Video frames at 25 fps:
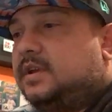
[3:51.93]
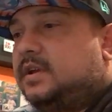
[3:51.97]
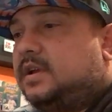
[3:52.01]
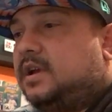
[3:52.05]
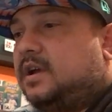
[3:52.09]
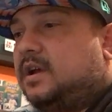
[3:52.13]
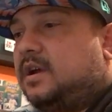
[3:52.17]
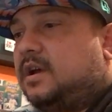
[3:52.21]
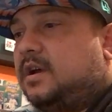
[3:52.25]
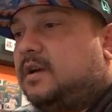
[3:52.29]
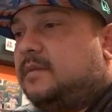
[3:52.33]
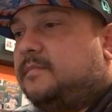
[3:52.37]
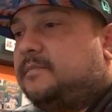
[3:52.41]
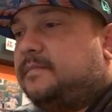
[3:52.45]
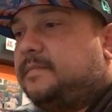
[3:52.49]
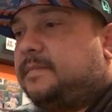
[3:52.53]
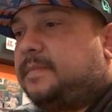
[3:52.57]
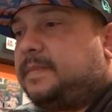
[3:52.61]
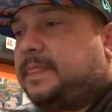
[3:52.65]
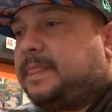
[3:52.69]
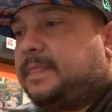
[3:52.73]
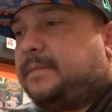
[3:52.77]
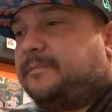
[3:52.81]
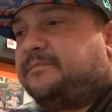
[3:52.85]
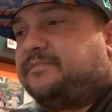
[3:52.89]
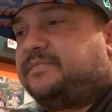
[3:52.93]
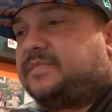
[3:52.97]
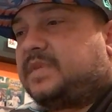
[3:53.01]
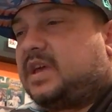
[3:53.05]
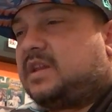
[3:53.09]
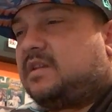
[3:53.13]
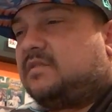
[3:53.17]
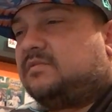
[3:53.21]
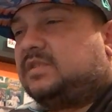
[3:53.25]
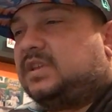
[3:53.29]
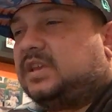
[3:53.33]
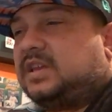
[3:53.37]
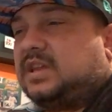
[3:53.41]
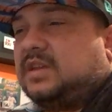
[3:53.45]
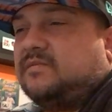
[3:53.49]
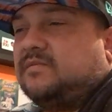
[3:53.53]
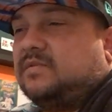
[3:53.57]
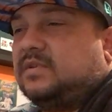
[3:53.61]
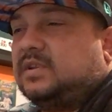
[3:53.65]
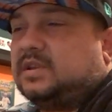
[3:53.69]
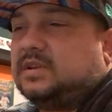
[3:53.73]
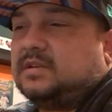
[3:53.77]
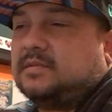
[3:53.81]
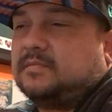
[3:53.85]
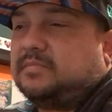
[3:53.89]
Um, I don't think he
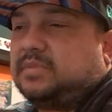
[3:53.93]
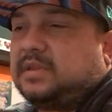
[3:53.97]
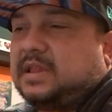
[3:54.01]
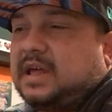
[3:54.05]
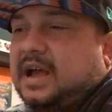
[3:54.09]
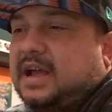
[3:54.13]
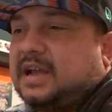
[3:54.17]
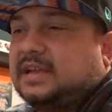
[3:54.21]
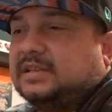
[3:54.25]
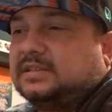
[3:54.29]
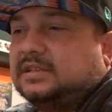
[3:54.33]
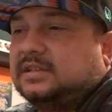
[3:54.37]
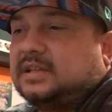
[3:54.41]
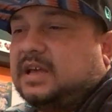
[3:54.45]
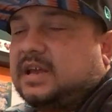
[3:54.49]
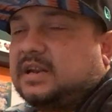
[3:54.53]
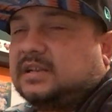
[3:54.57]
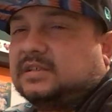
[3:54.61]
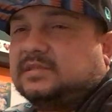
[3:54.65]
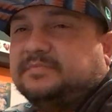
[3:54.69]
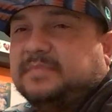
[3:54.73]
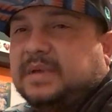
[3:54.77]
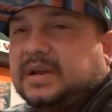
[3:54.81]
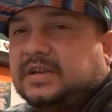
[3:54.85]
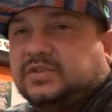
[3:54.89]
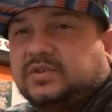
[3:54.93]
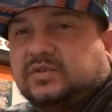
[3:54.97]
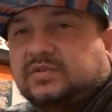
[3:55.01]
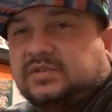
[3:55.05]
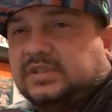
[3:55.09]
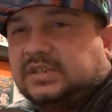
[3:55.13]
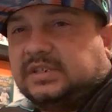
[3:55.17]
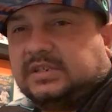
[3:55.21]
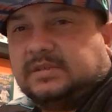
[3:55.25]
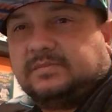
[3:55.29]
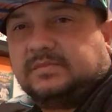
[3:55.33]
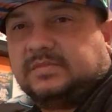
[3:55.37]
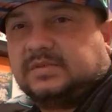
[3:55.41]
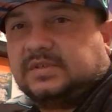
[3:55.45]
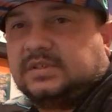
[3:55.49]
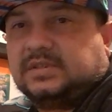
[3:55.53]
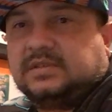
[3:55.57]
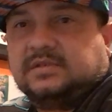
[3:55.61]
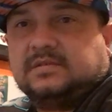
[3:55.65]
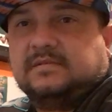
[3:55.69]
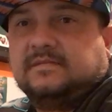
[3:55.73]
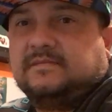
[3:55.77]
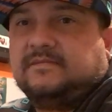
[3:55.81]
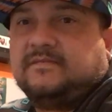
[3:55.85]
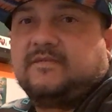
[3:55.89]
really applies a lot of special teams
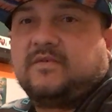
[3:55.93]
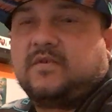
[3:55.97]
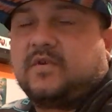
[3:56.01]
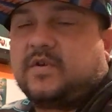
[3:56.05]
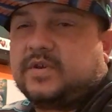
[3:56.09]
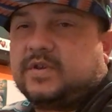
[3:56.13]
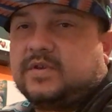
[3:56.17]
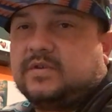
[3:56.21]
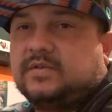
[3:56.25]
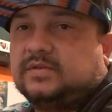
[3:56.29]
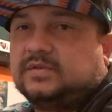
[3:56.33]
for you,